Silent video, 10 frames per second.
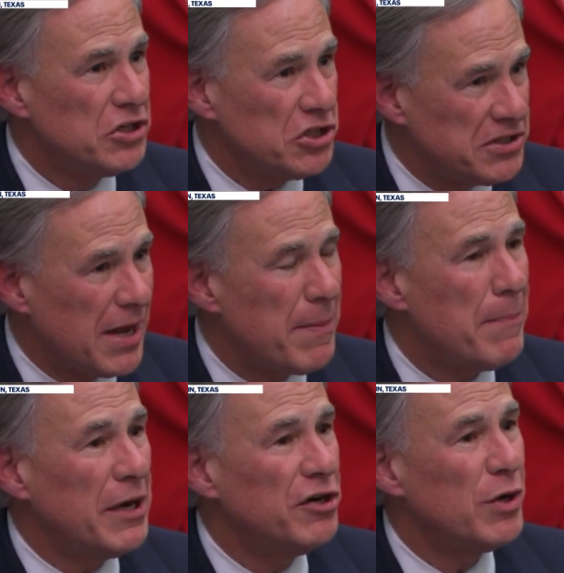to step
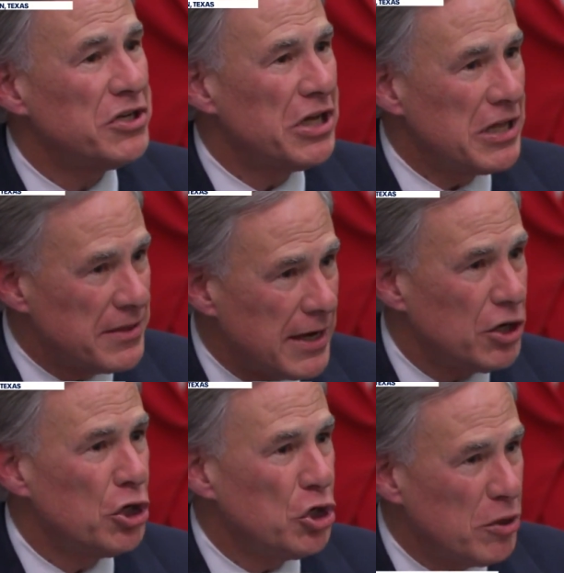up and address
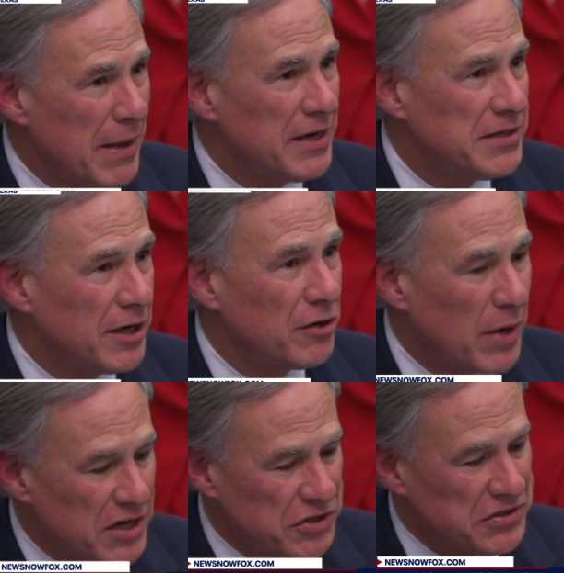their humanitarian
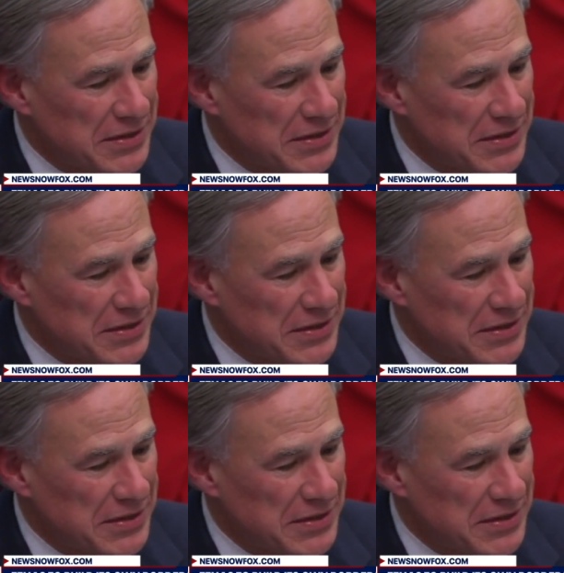crisis,